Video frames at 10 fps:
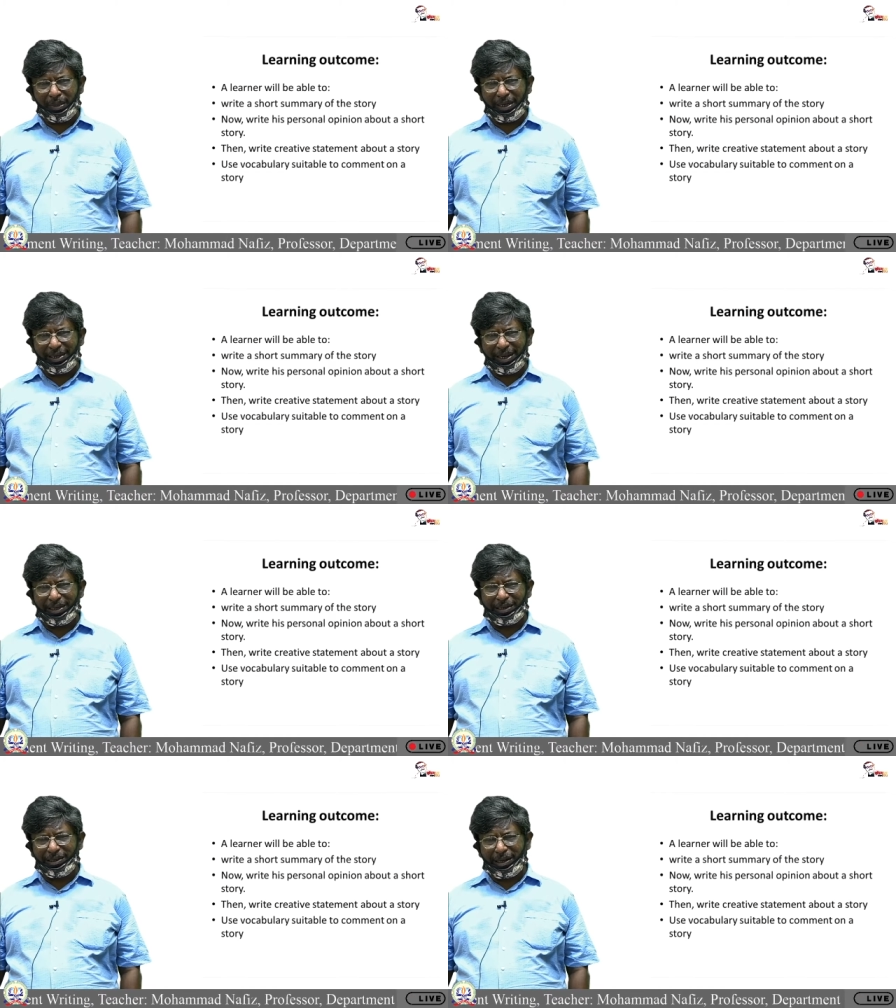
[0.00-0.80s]
get
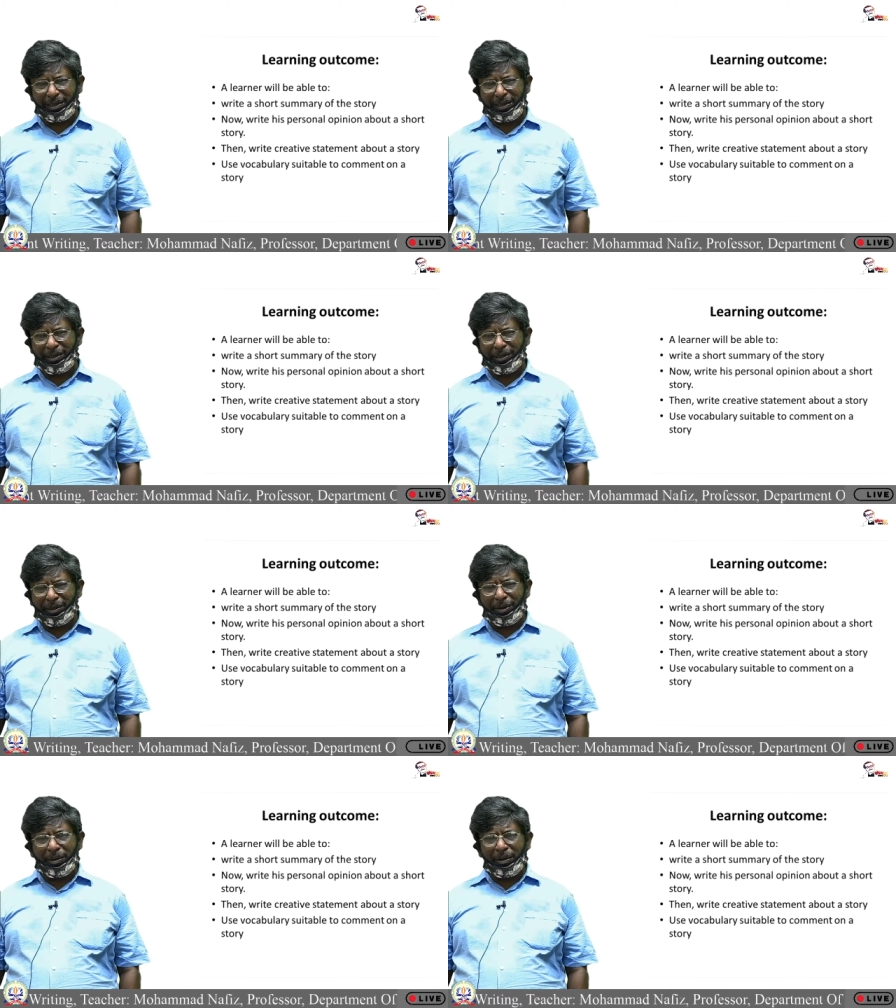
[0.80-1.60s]
an
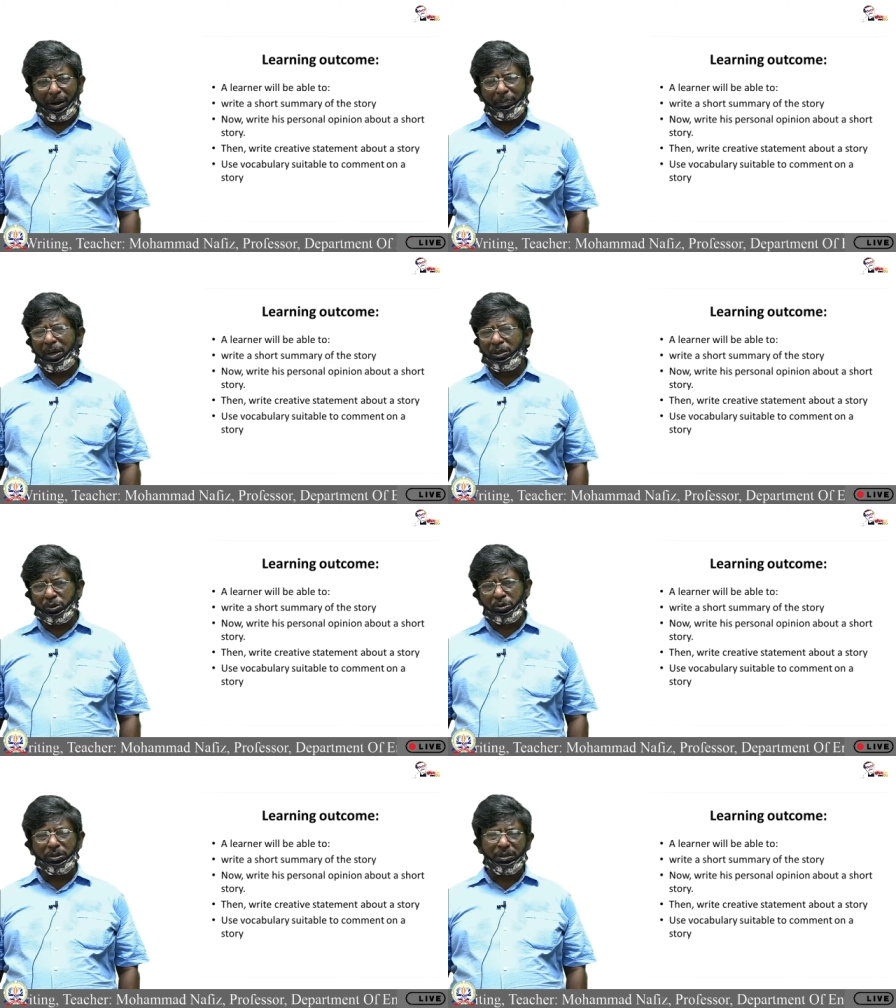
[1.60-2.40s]

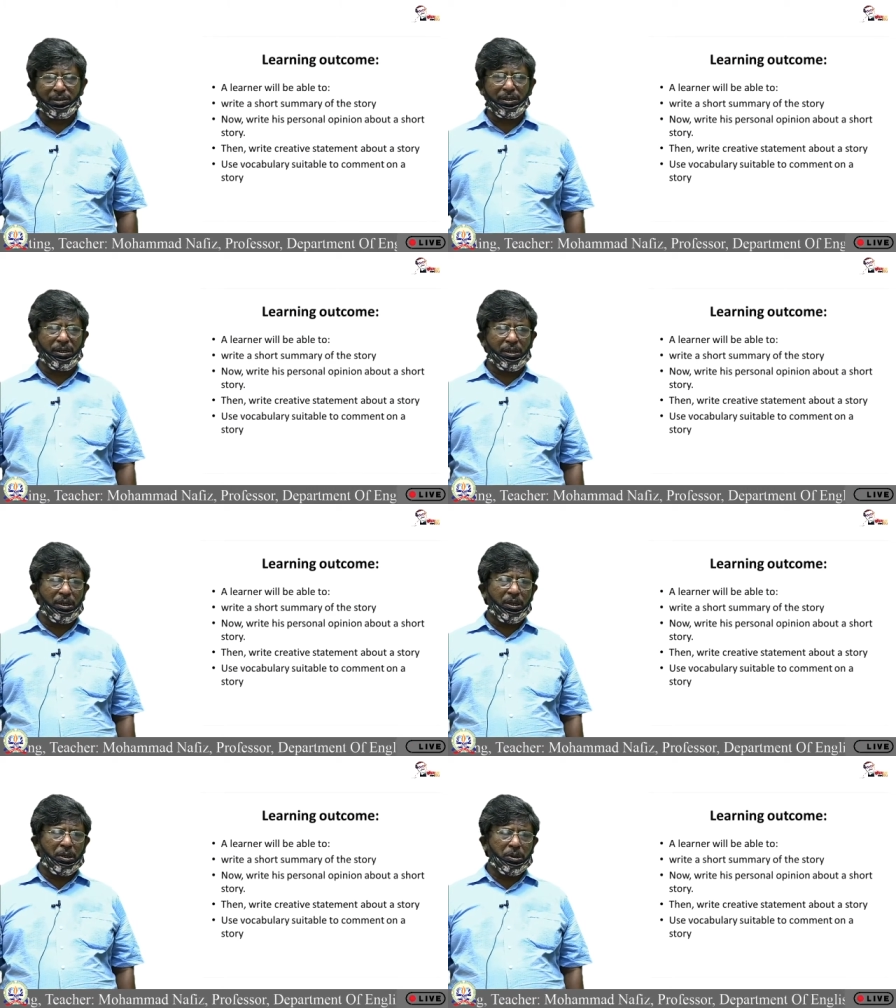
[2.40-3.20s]
opportunity
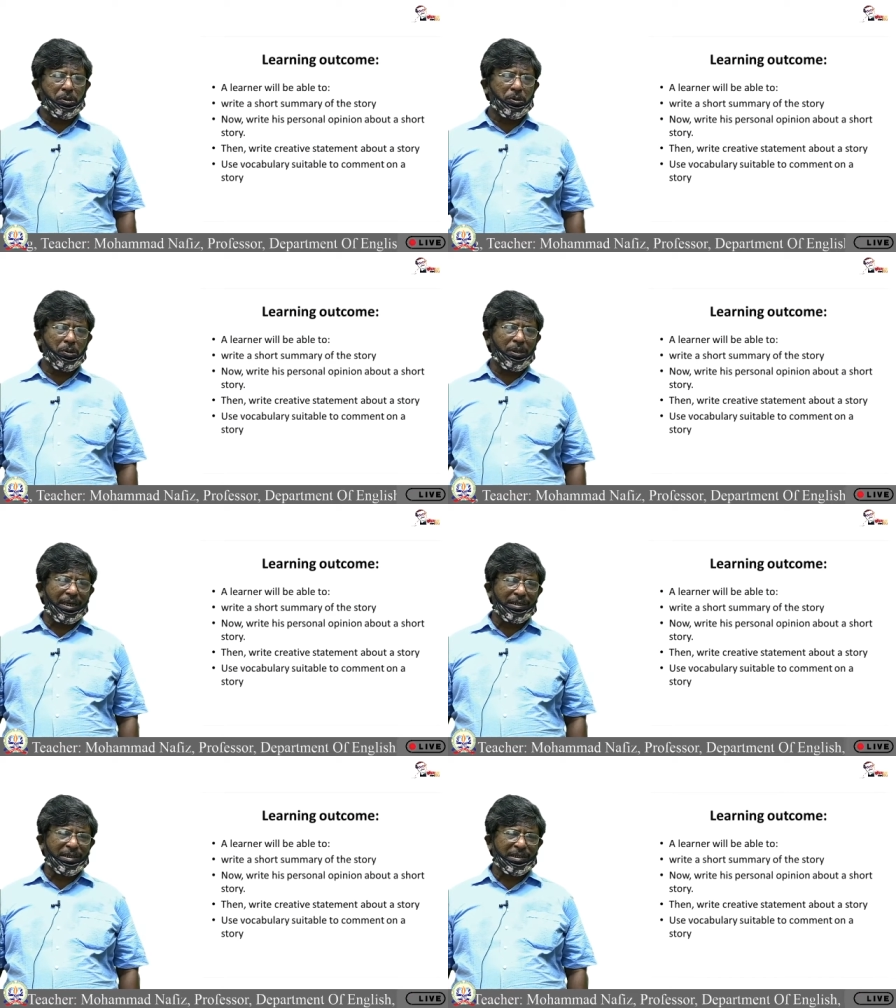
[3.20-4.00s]
to
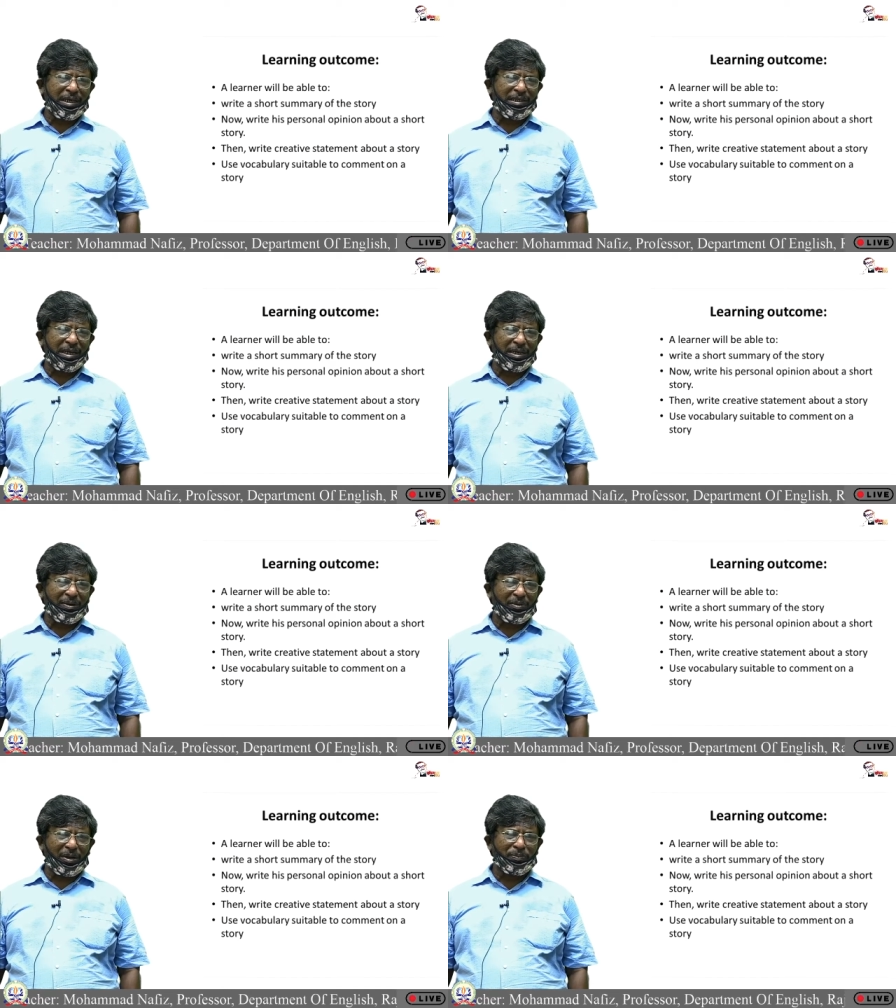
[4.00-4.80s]
exercise and
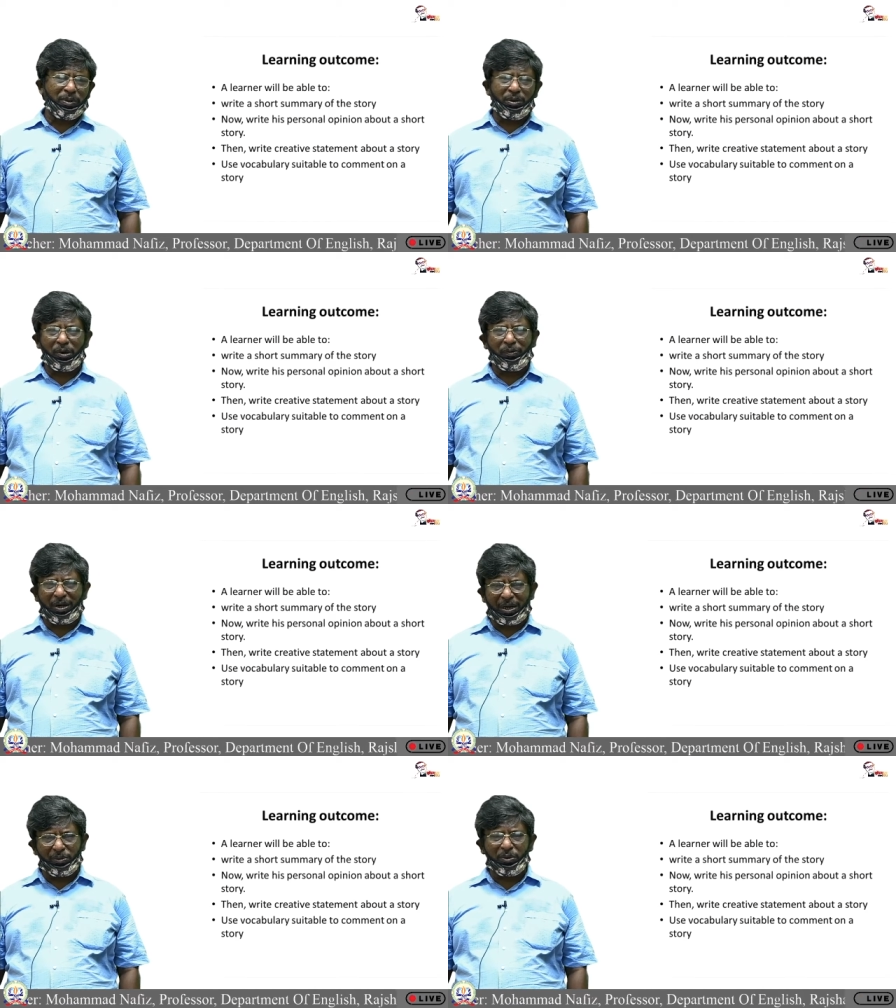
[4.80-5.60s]
develop your
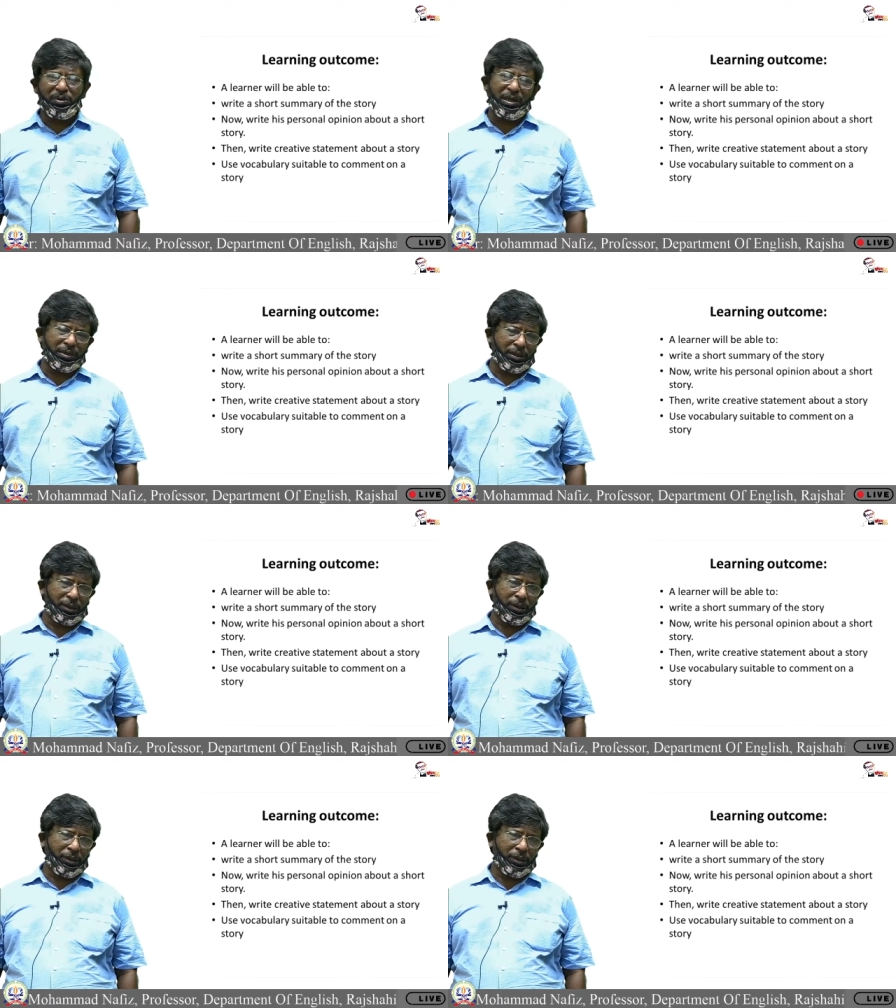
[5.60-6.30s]
vocabulary.